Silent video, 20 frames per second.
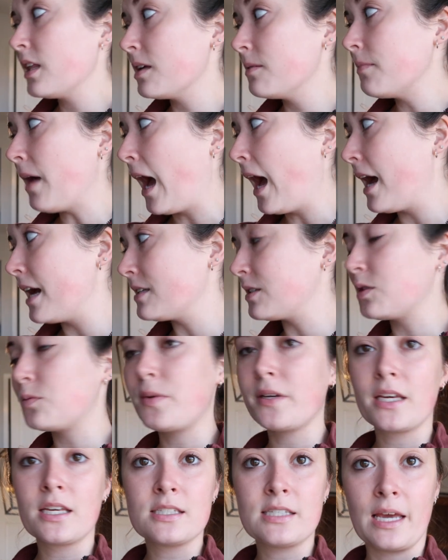then Matt has this
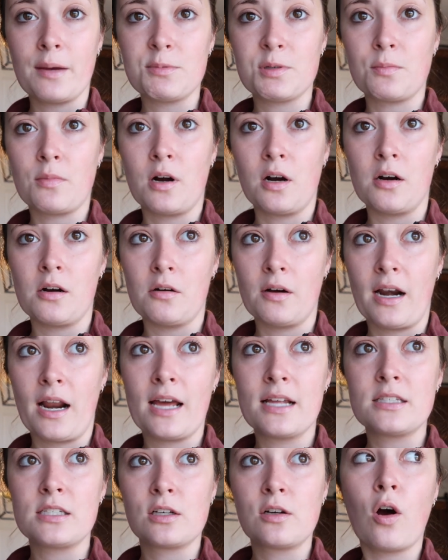big exam tomorrow, and I
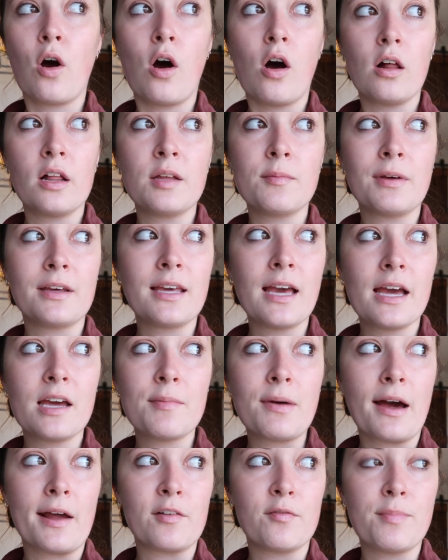had to call him and get
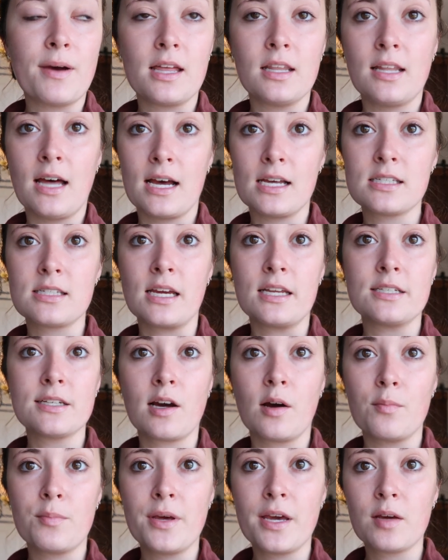him out of bed last night to
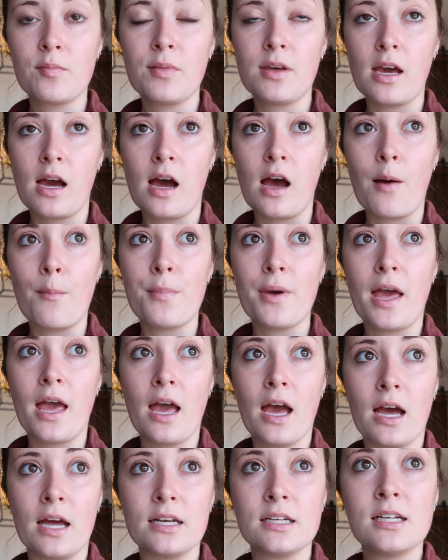come pick me up,
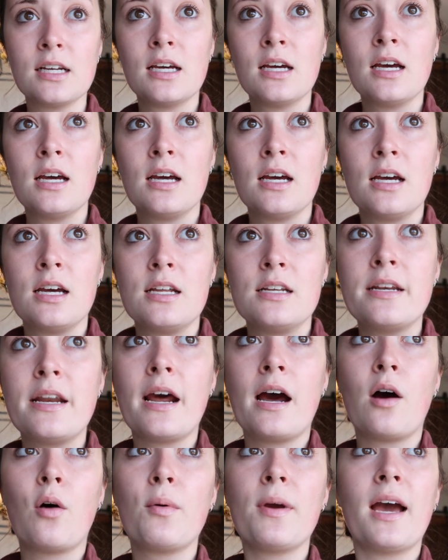and
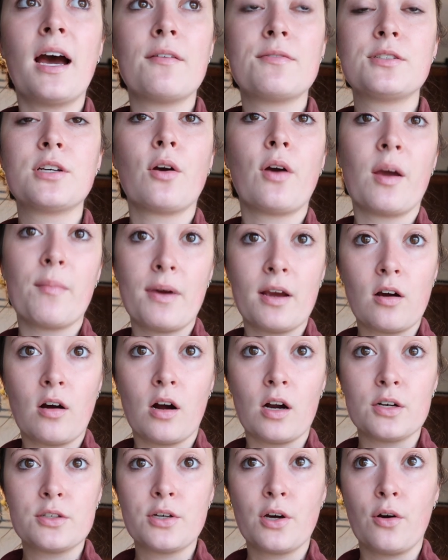now we have to go get my
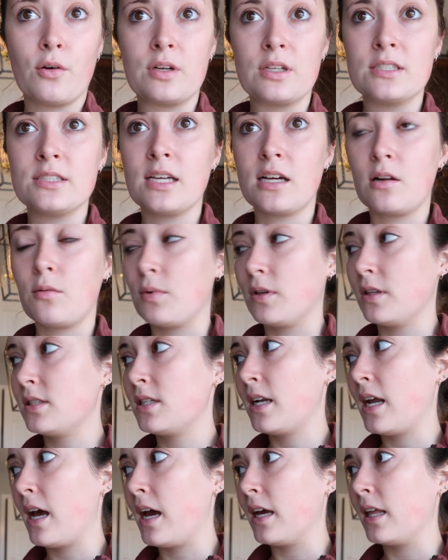car towed and dealt with
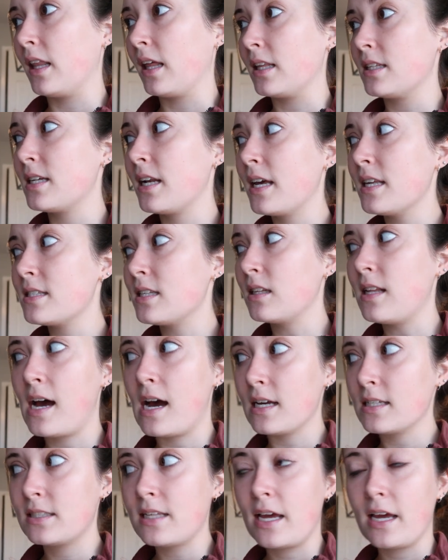today. And like today's the
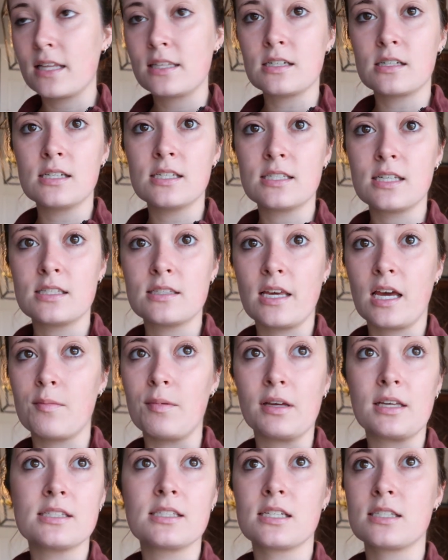last day until his exam,
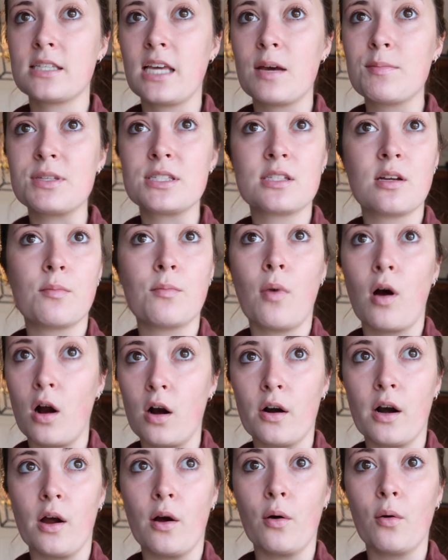like his exam is
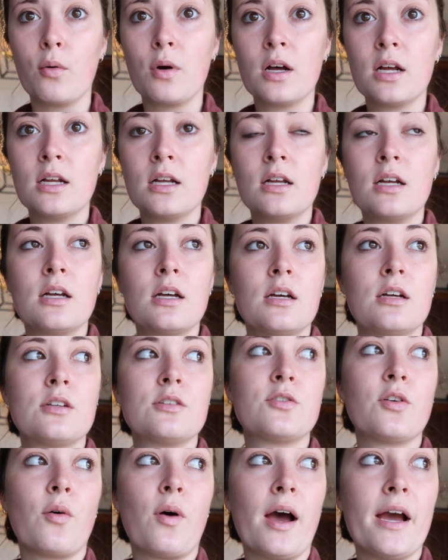tomorrow.
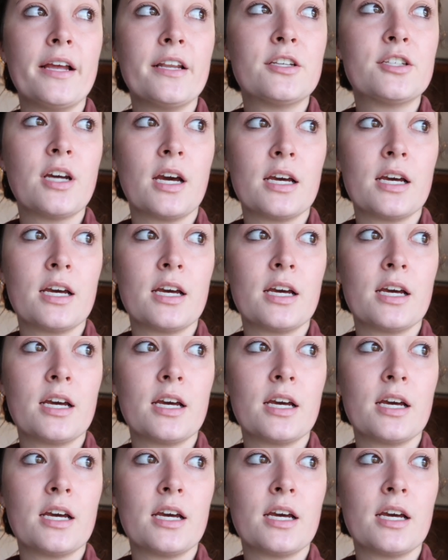So I